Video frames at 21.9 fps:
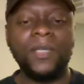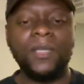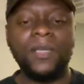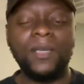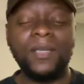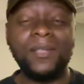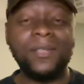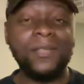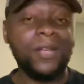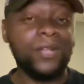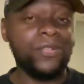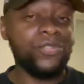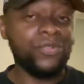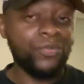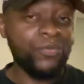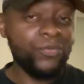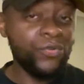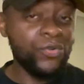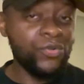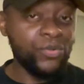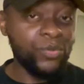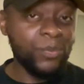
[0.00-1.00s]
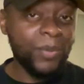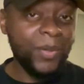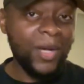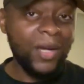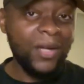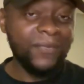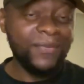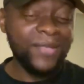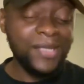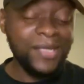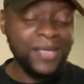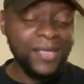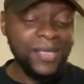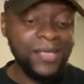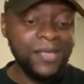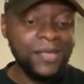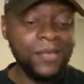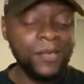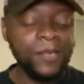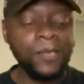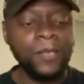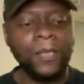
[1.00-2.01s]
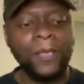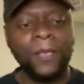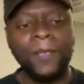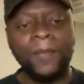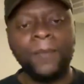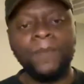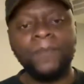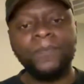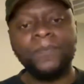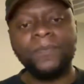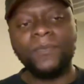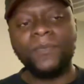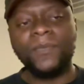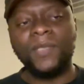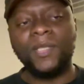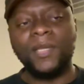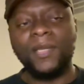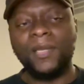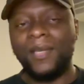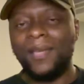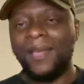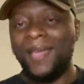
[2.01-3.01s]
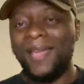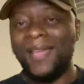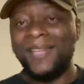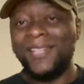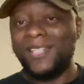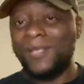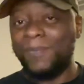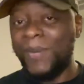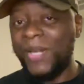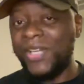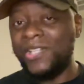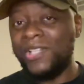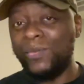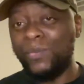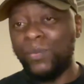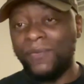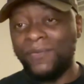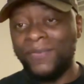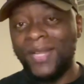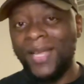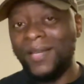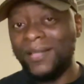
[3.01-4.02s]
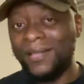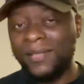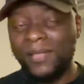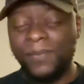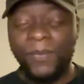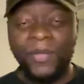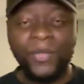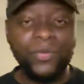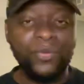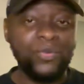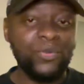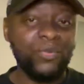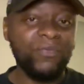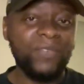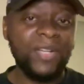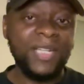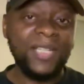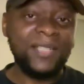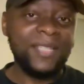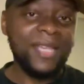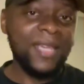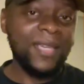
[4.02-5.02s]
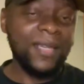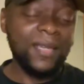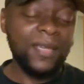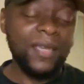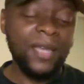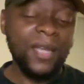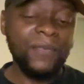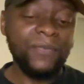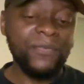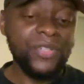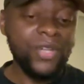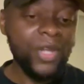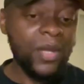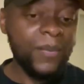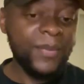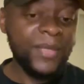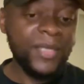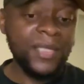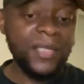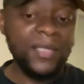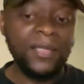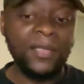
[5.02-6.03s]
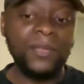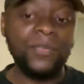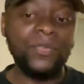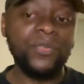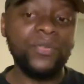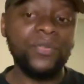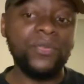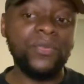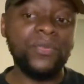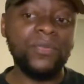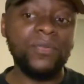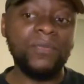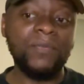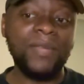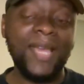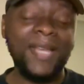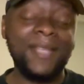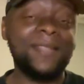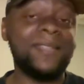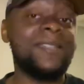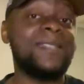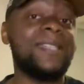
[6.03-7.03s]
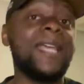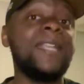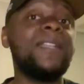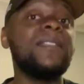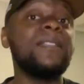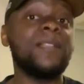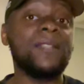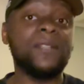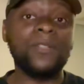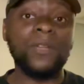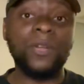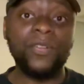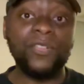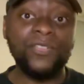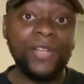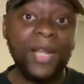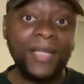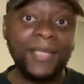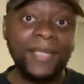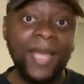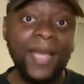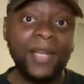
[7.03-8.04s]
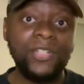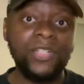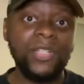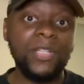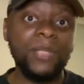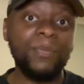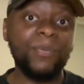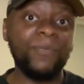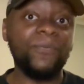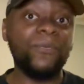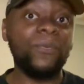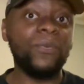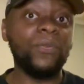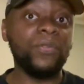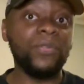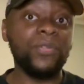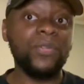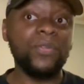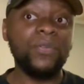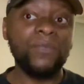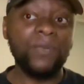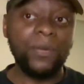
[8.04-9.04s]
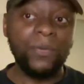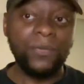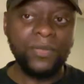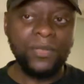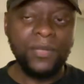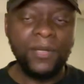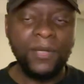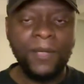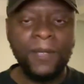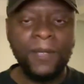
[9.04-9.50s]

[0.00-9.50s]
in such a crucial part of the season, and especially with Nagelsmann, who's already taken care of Germany and who extended his contract actually before the Euros